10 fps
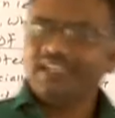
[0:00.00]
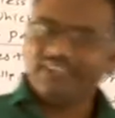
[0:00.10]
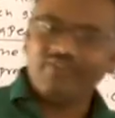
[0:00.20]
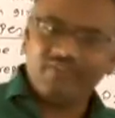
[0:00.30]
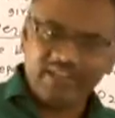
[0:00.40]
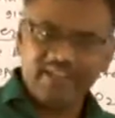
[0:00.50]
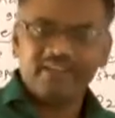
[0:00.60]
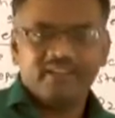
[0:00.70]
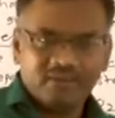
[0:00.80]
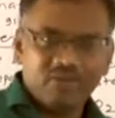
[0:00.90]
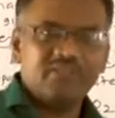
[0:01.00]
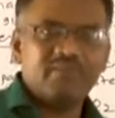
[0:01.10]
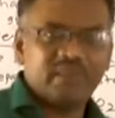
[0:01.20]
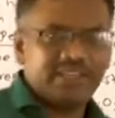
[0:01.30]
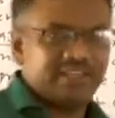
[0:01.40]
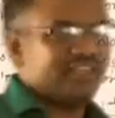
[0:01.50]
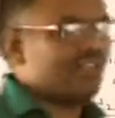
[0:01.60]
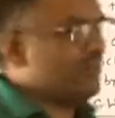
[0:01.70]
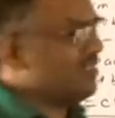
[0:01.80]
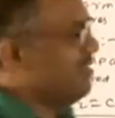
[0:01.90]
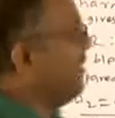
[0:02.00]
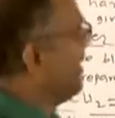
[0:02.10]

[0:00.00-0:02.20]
other way, what is meant by green chemistry we